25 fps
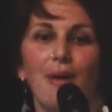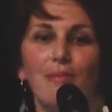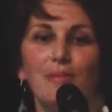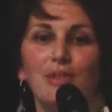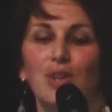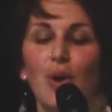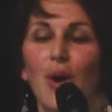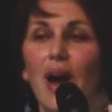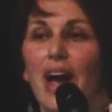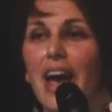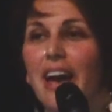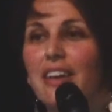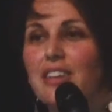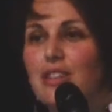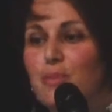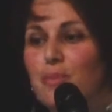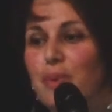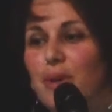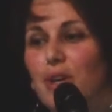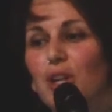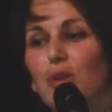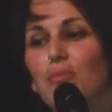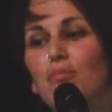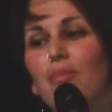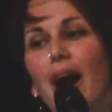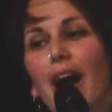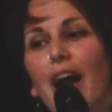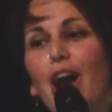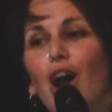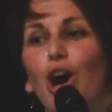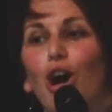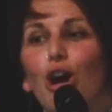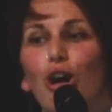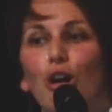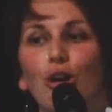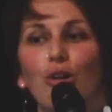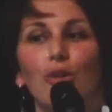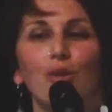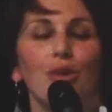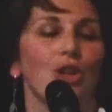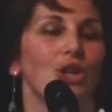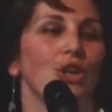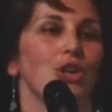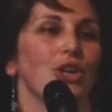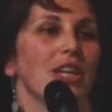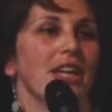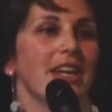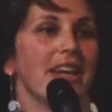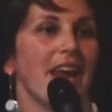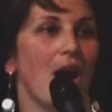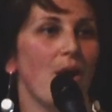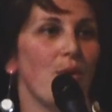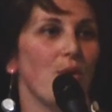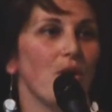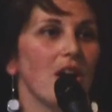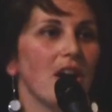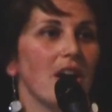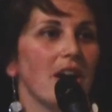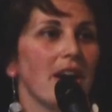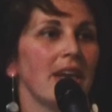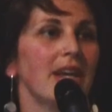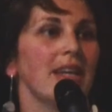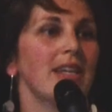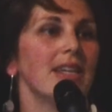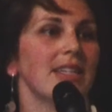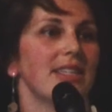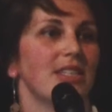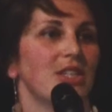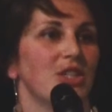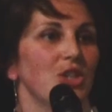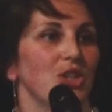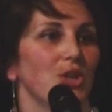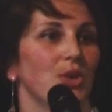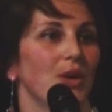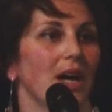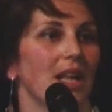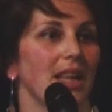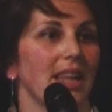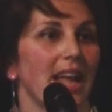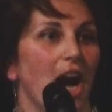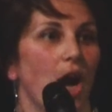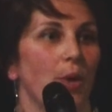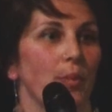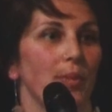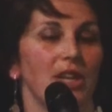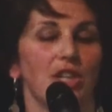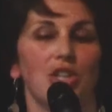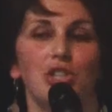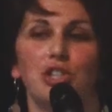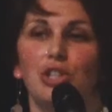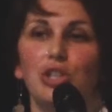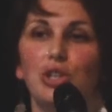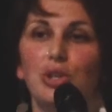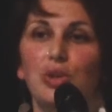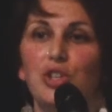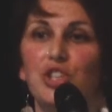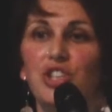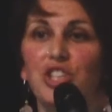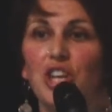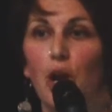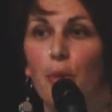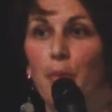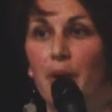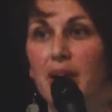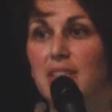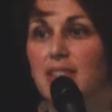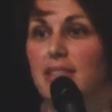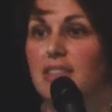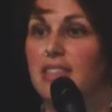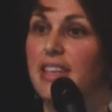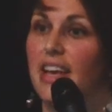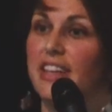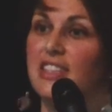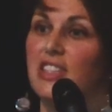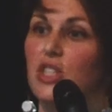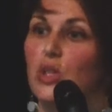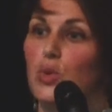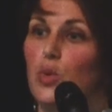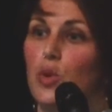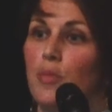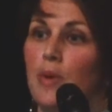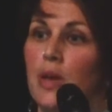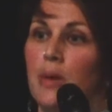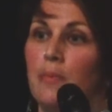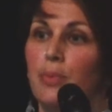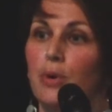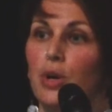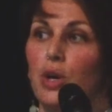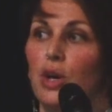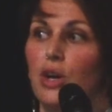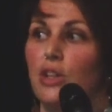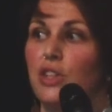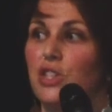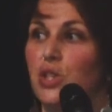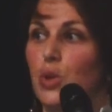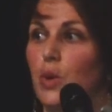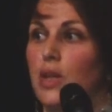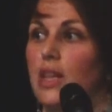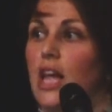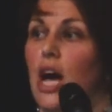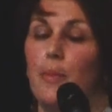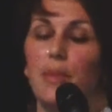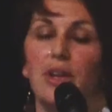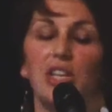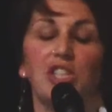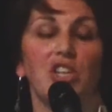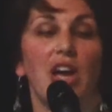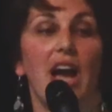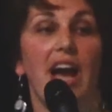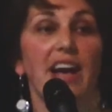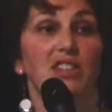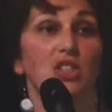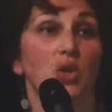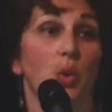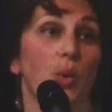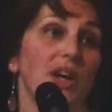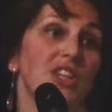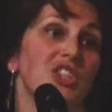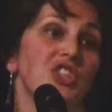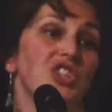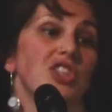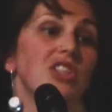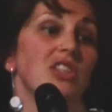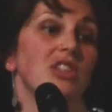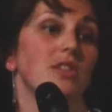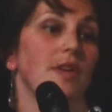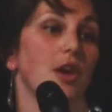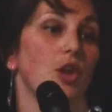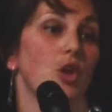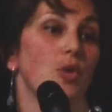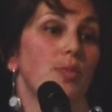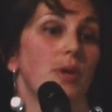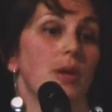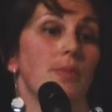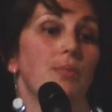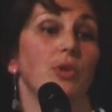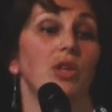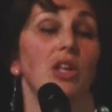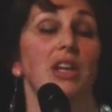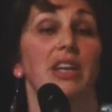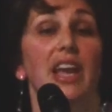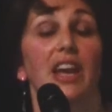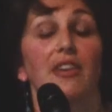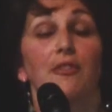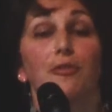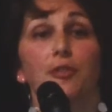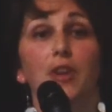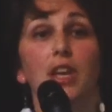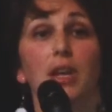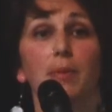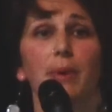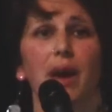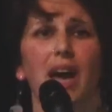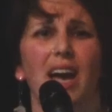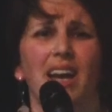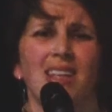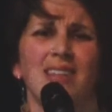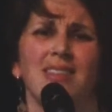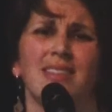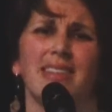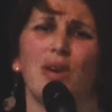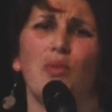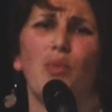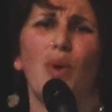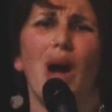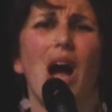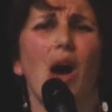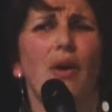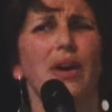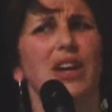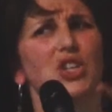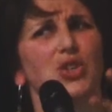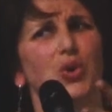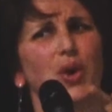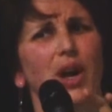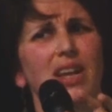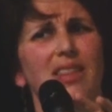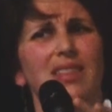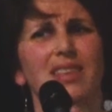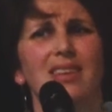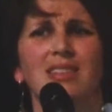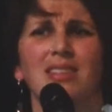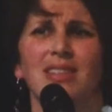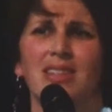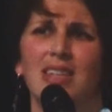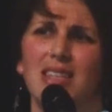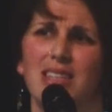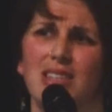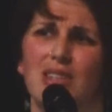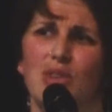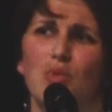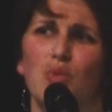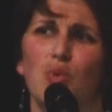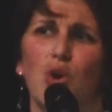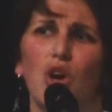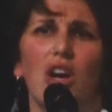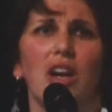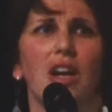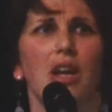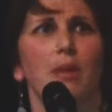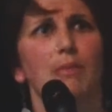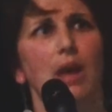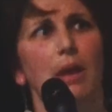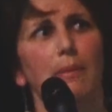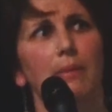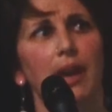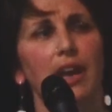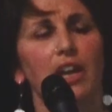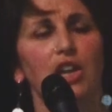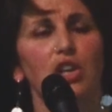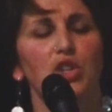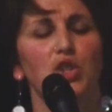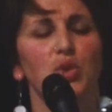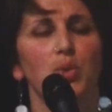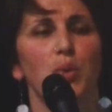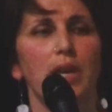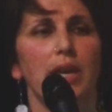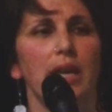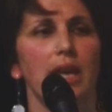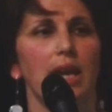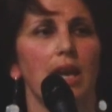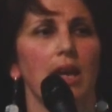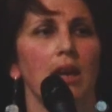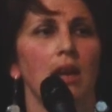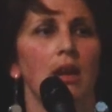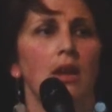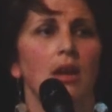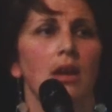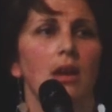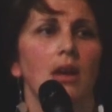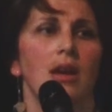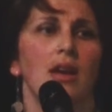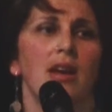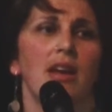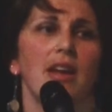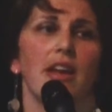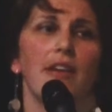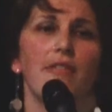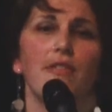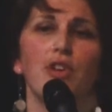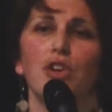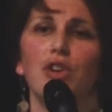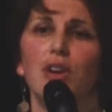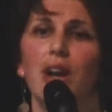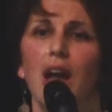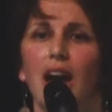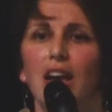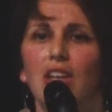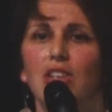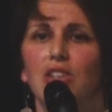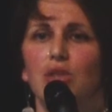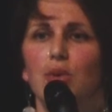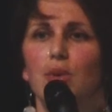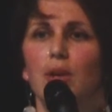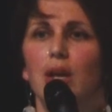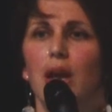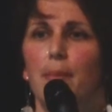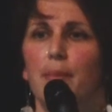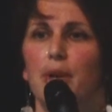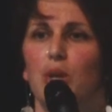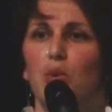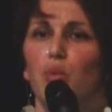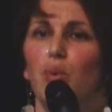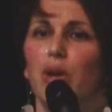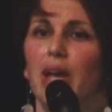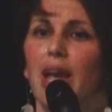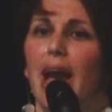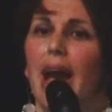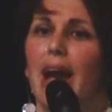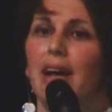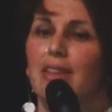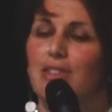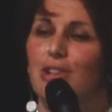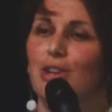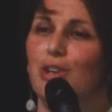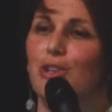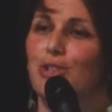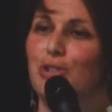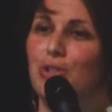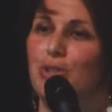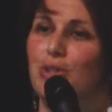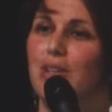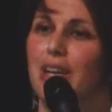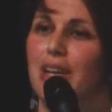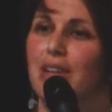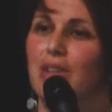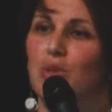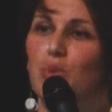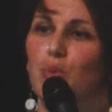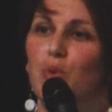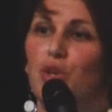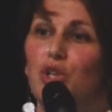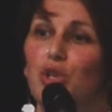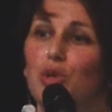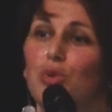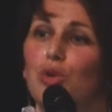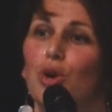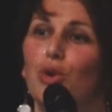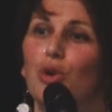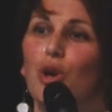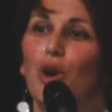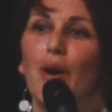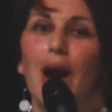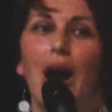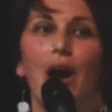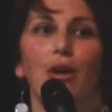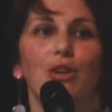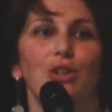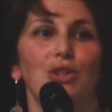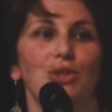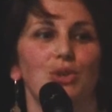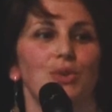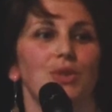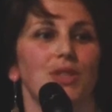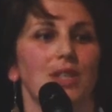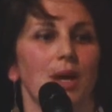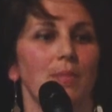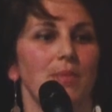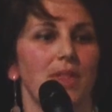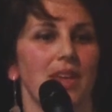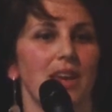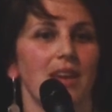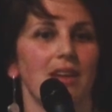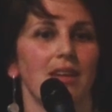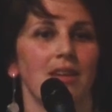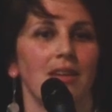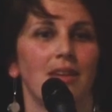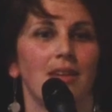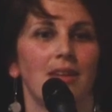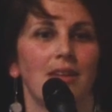So I had to build my own learning network to allow me to share my successes with people, to allow me to ask questions of other people and get feedback and say, wow, I tried this and it didn't work, and maybe I could tweak it. If you're not doing, I mean, we ask our students, when you don't know how to do something,